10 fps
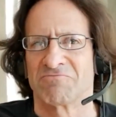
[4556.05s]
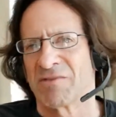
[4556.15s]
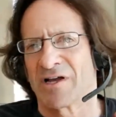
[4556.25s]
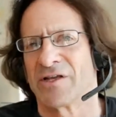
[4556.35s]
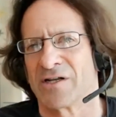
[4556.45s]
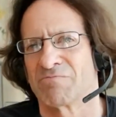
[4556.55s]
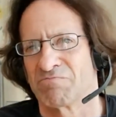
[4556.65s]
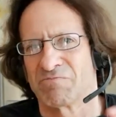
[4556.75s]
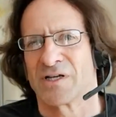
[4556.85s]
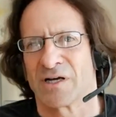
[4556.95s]
and then it
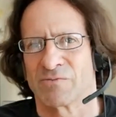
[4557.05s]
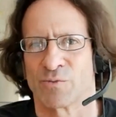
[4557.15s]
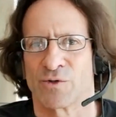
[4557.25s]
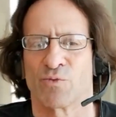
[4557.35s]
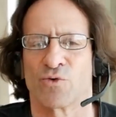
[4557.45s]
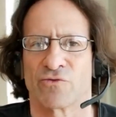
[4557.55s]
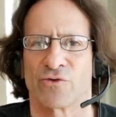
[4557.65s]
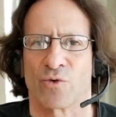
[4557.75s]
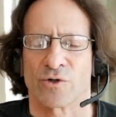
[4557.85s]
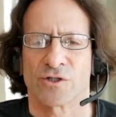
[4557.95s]
becomes a bit more
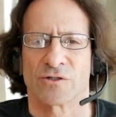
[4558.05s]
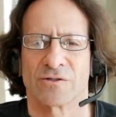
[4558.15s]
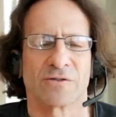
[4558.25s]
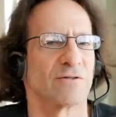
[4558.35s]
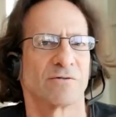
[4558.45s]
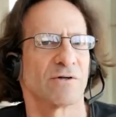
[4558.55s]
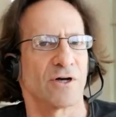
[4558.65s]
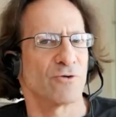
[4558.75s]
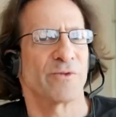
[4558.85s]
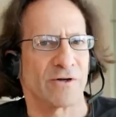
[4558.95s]
fraught. I
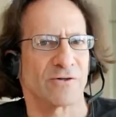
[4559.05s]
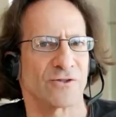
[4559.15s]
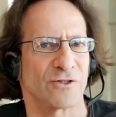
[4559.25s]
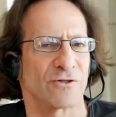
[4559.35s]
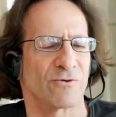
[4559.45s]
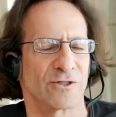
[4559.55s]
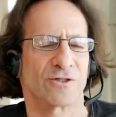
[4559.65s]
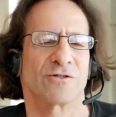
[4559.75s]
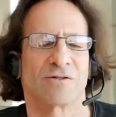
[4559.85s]
hope that answered the question.